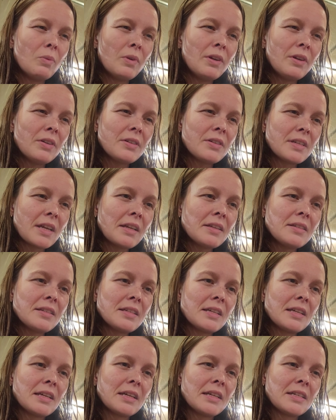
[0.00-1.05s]
we are
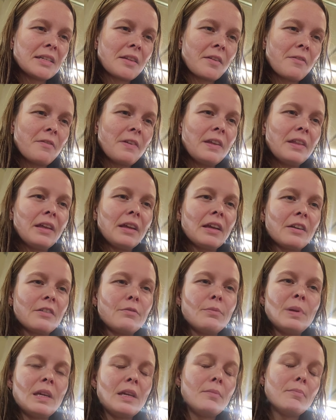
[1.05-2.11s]
sensing is the feeling
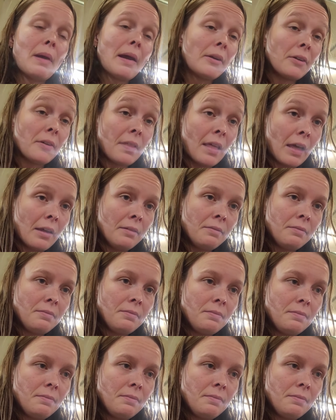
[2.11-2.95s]
of being better than